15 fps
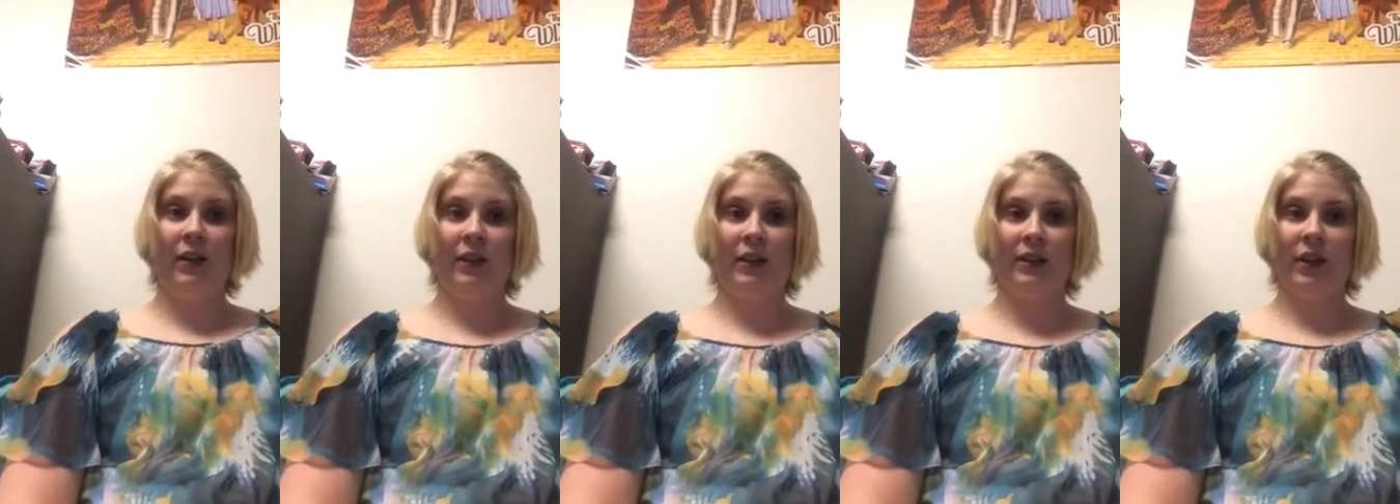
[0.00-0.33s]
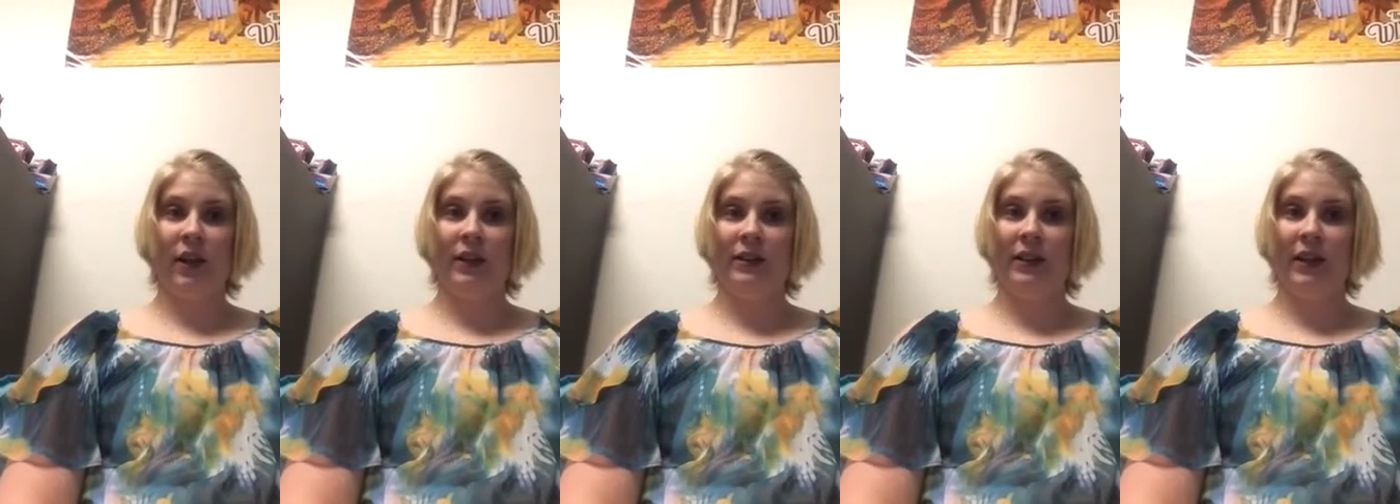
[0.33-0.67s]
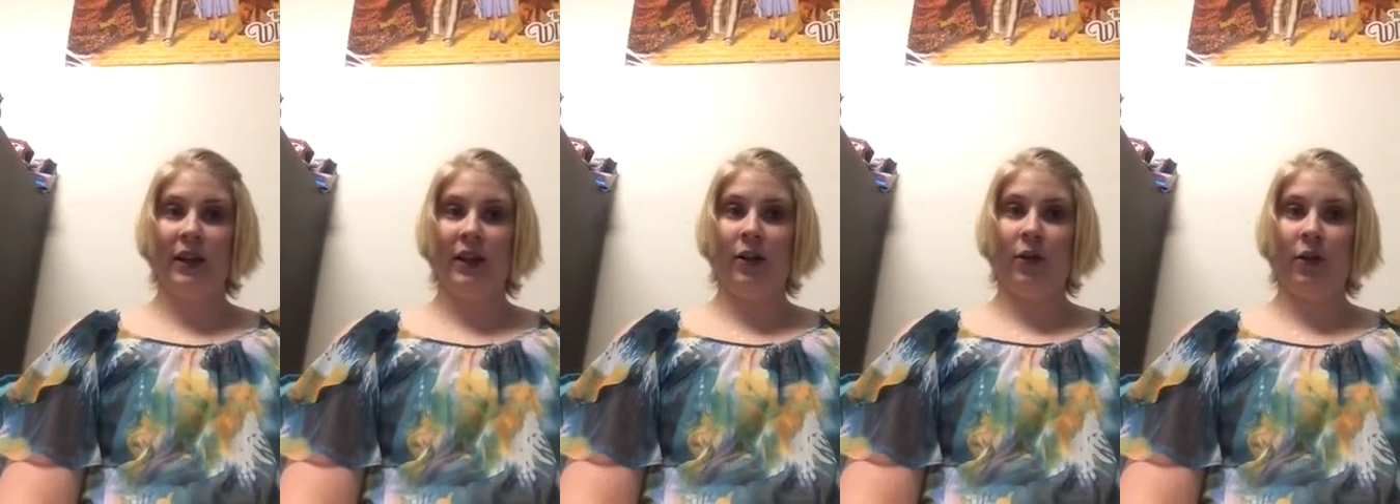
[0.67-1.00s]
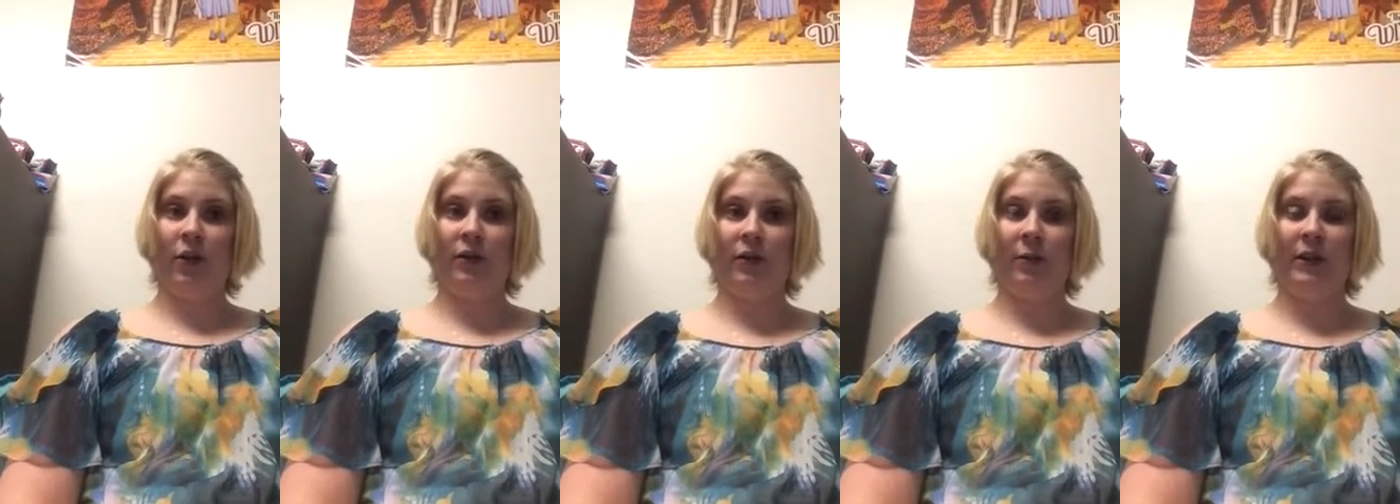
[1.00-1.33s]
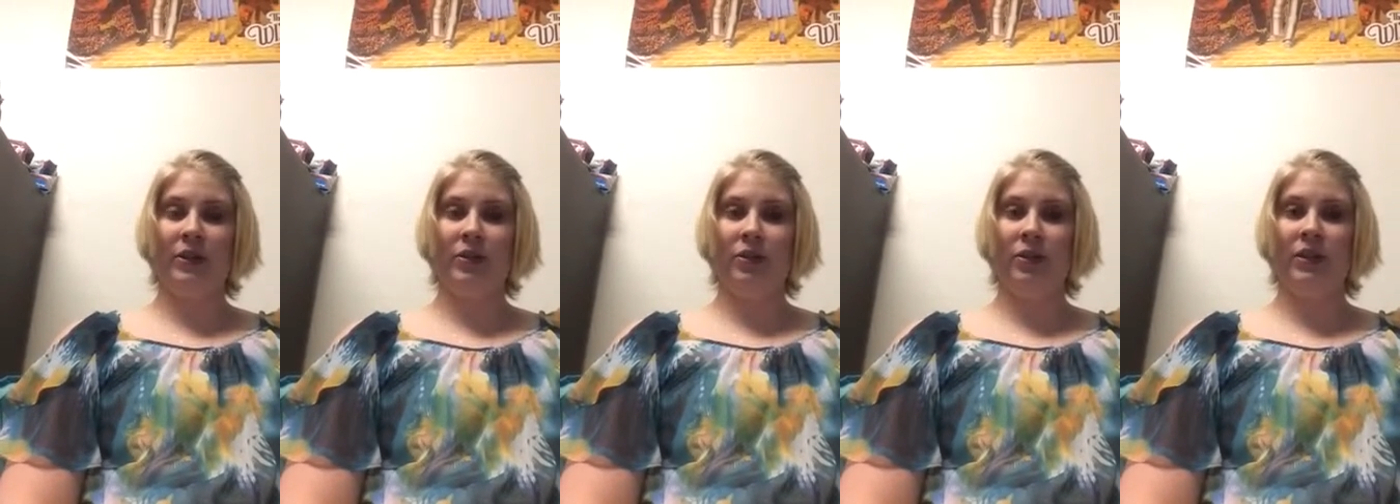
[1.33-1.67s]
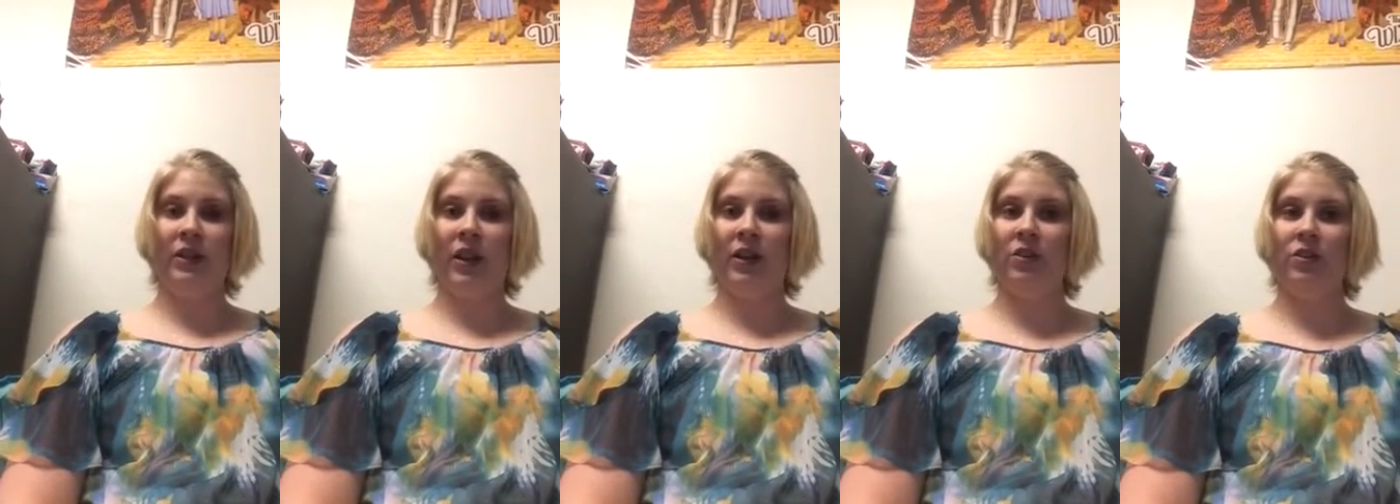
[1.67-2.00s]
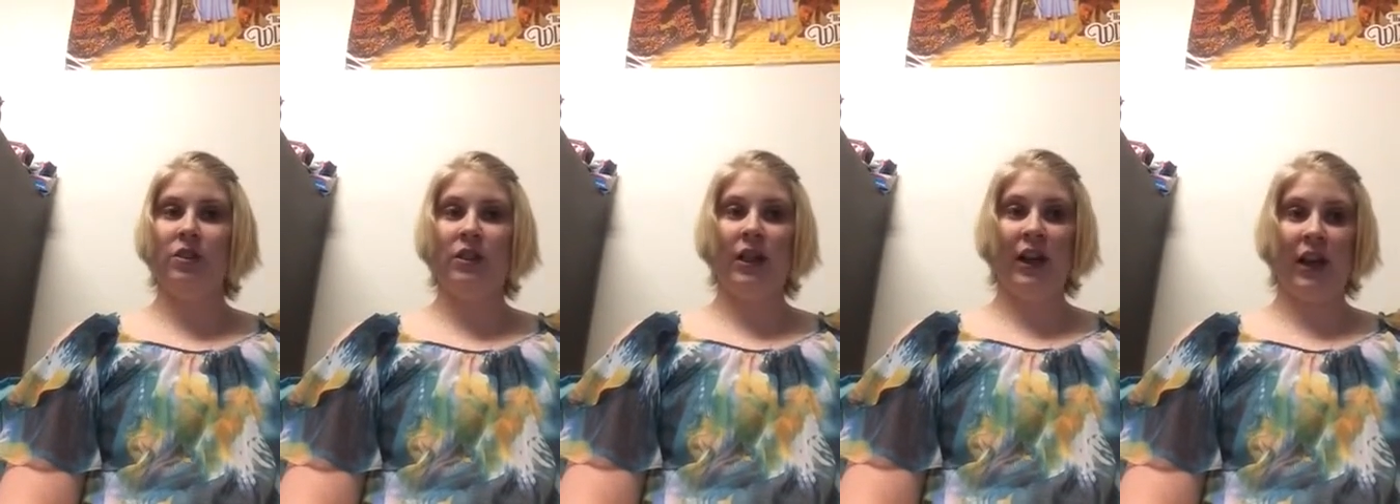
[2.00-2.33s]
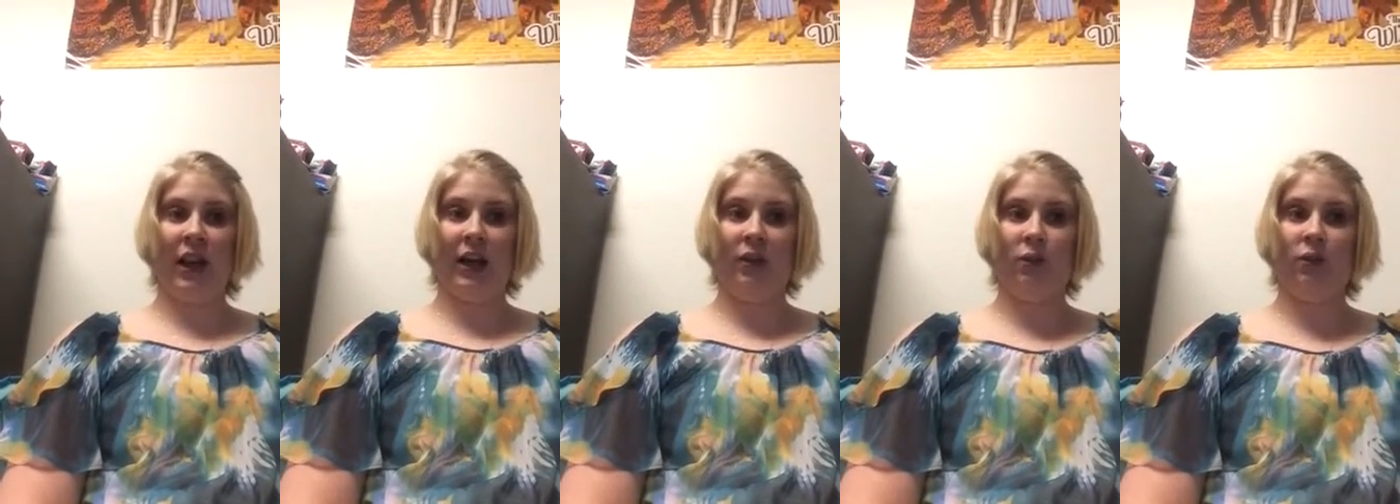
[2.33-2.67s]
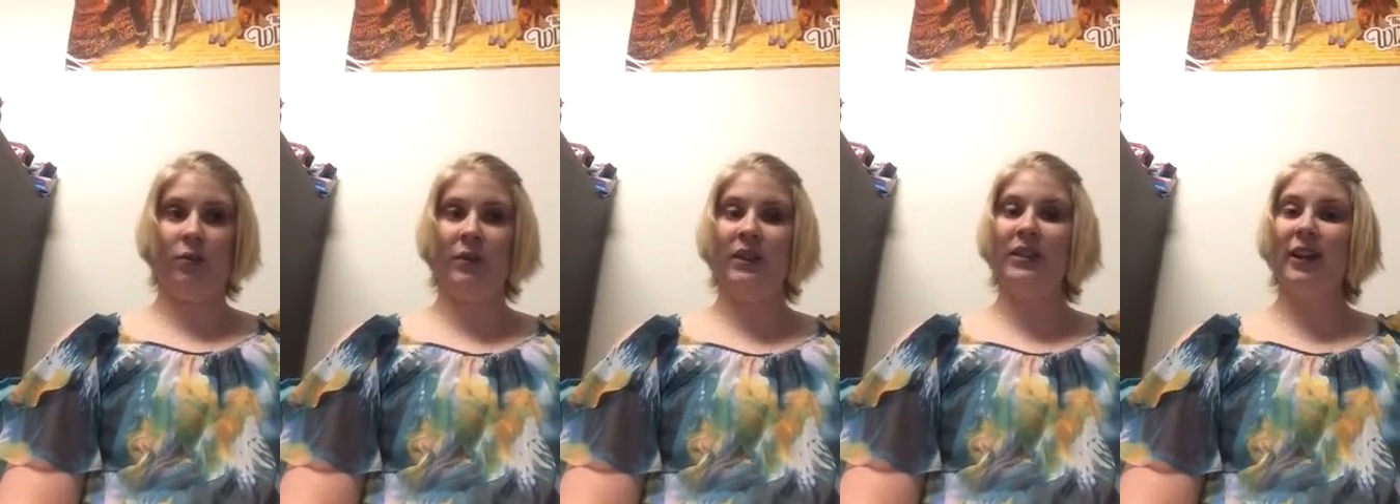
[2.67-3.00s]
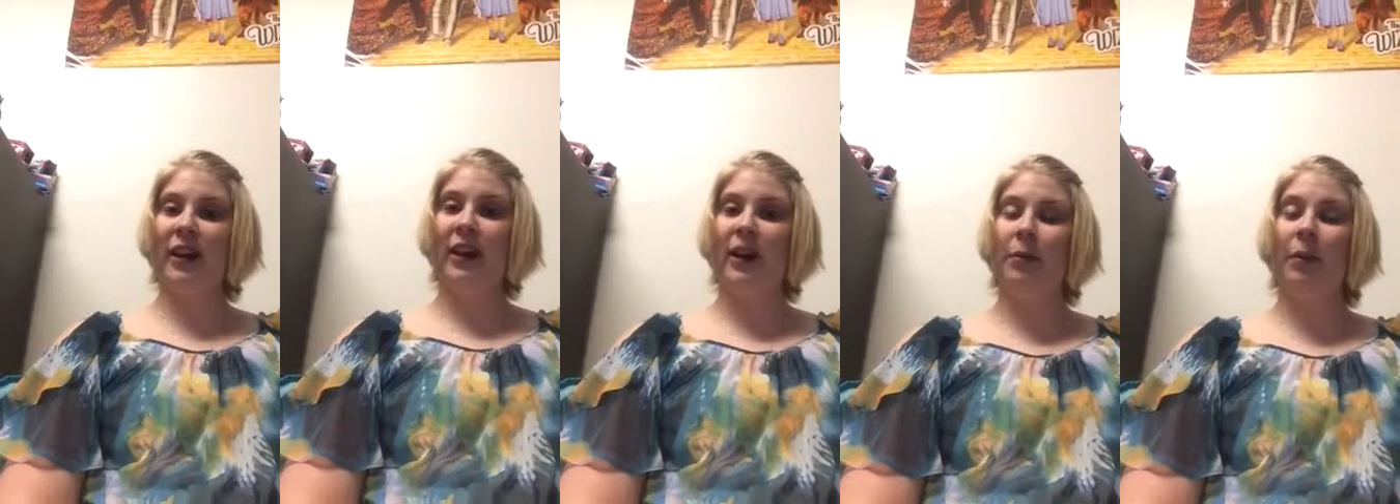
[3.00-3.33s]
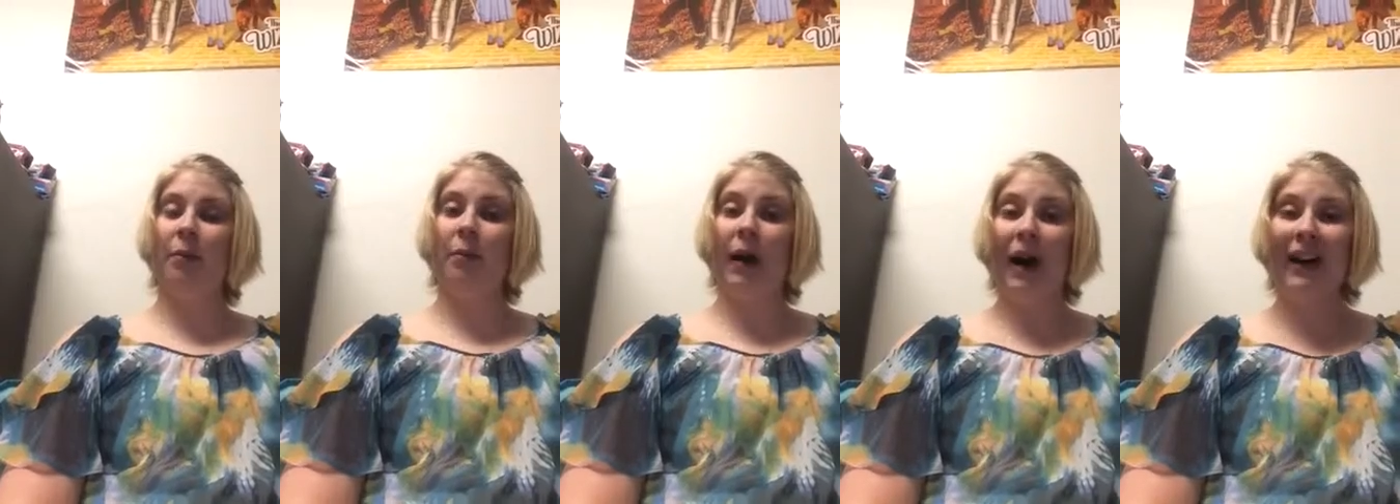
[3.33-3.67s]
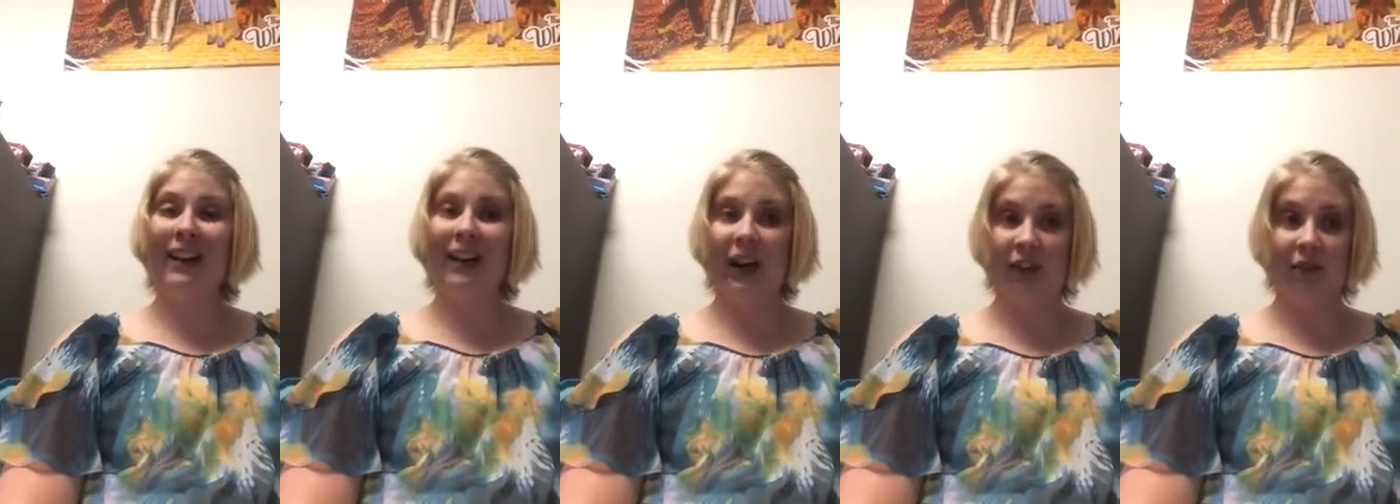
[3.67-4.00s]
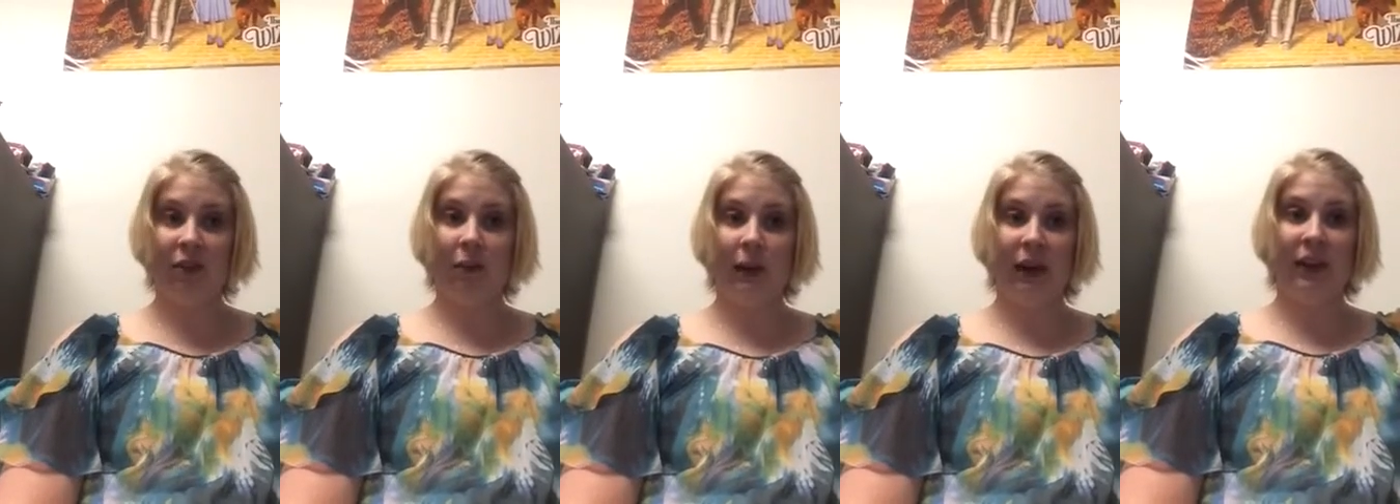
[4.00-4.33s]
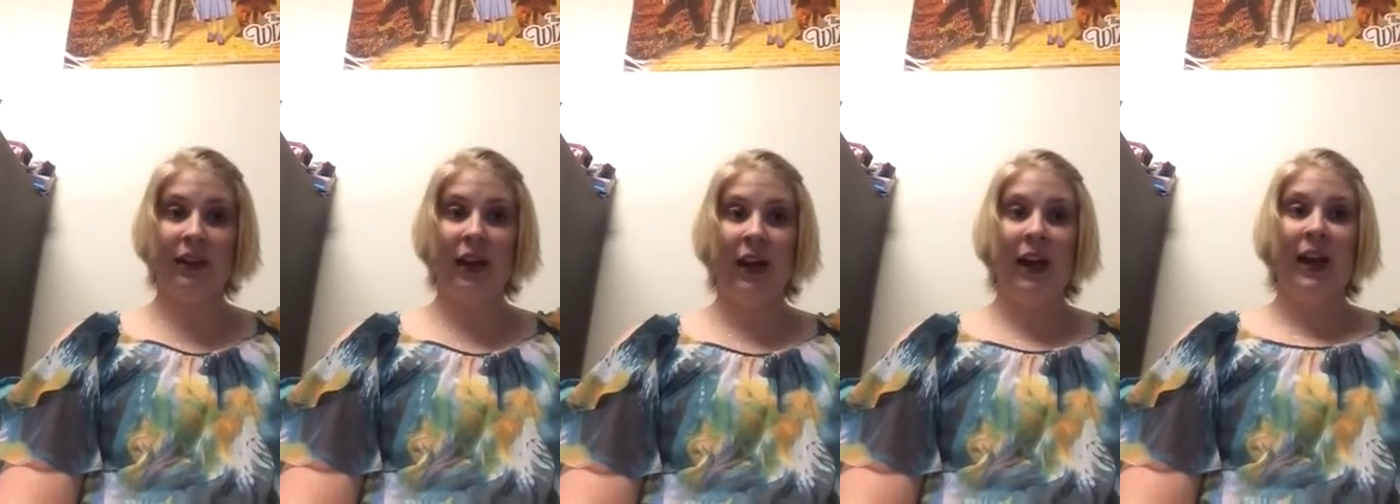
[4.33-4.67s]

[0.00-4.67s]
this content in order for my students to understand would be setting up a mock government.